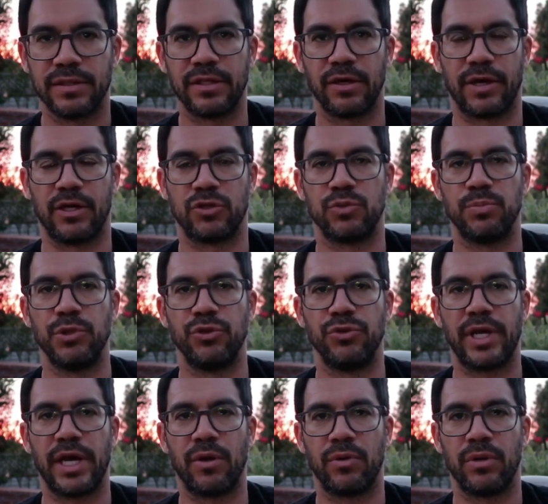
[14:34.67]
their house blew
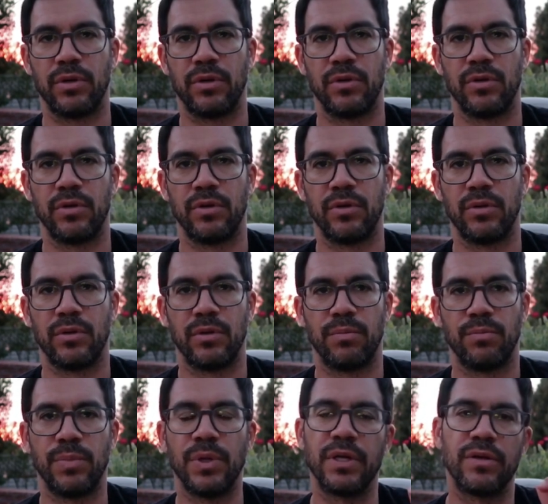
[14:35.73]
down.
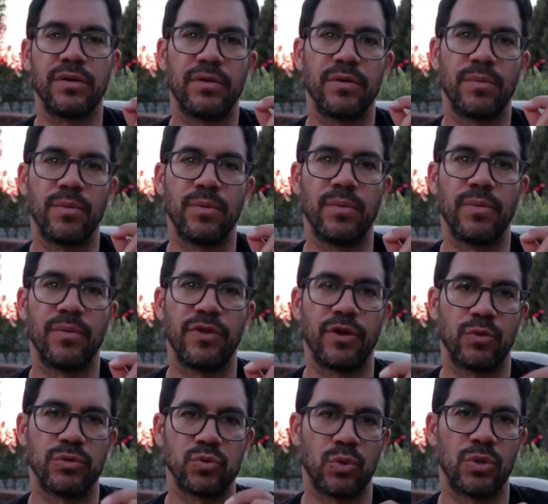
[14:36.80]
But there
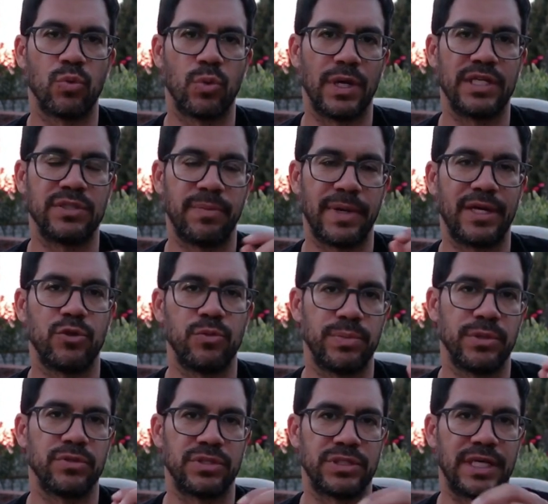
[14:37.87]
was one wise man who
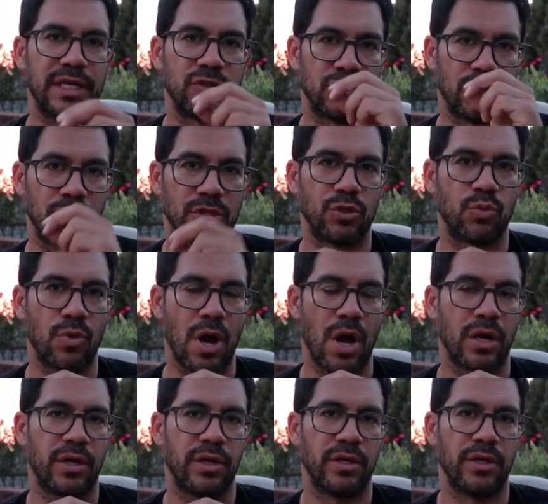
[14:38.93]
built his house on the
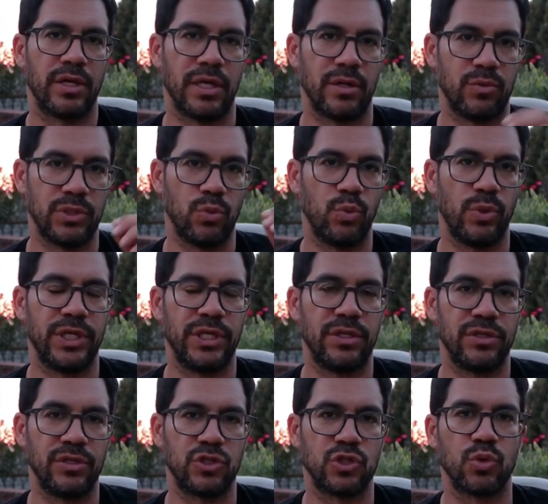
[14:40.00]
rock, and when the
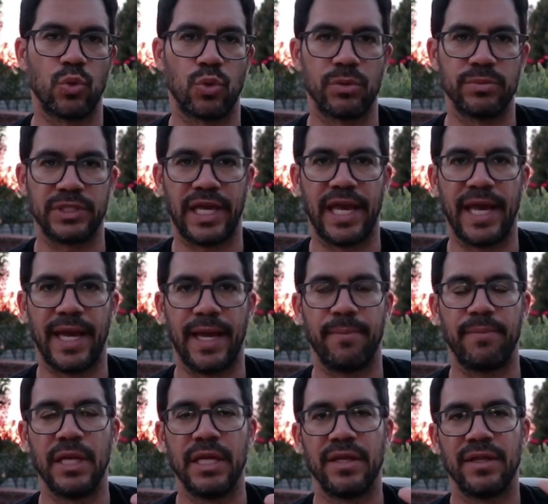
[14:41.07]
wind and the storms
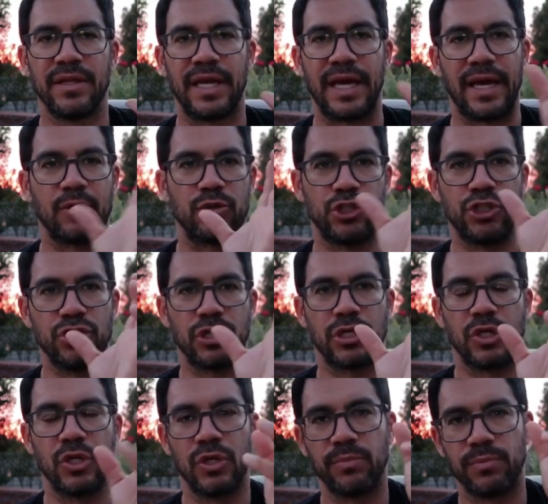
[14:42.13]
came, the house
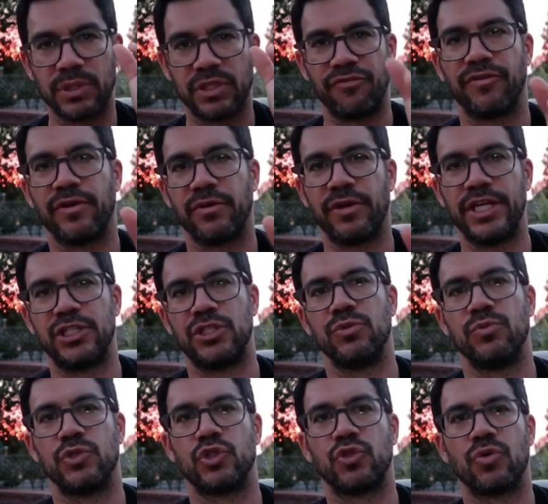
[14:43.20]
shook, but the
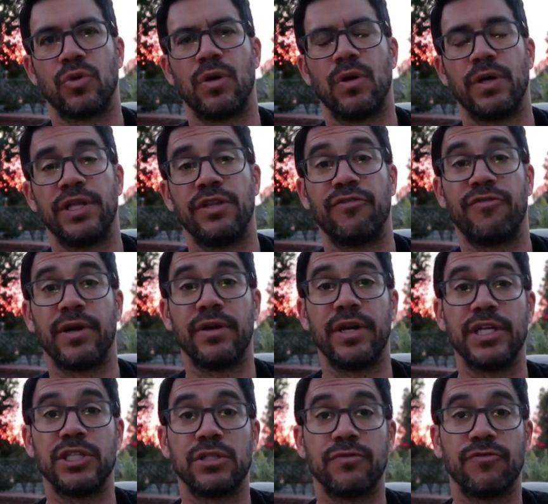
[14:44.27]
foundation was strong. And the
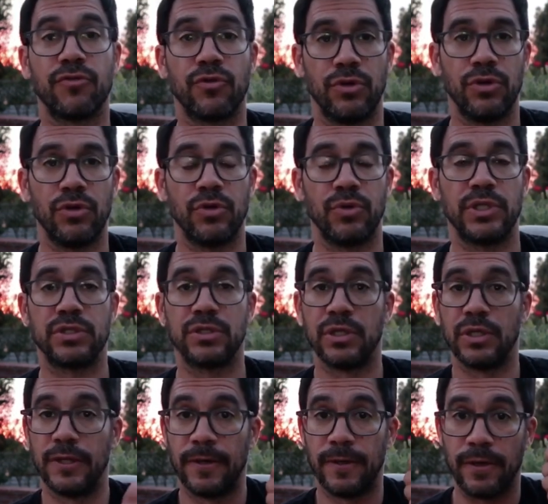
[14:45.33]
foundation for you is
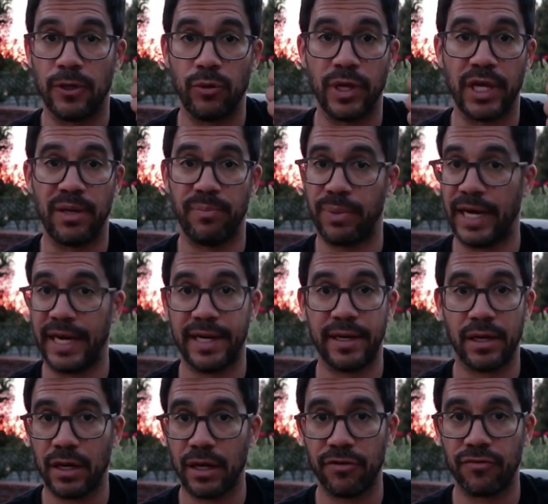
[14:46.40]
you getting paid
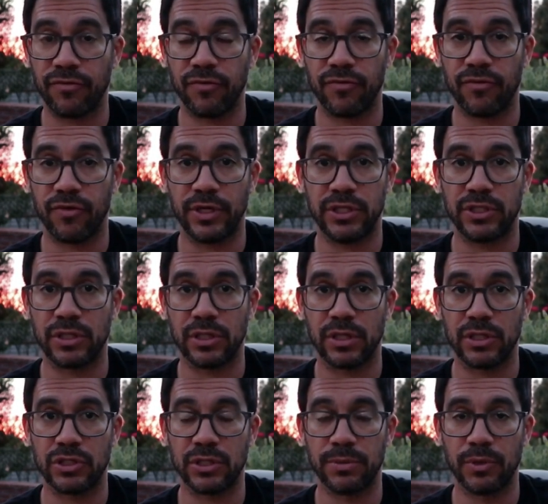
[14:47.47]
enough for each
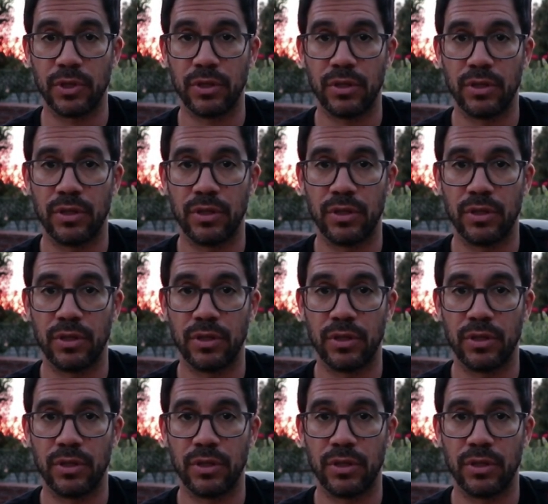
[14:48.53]
customer,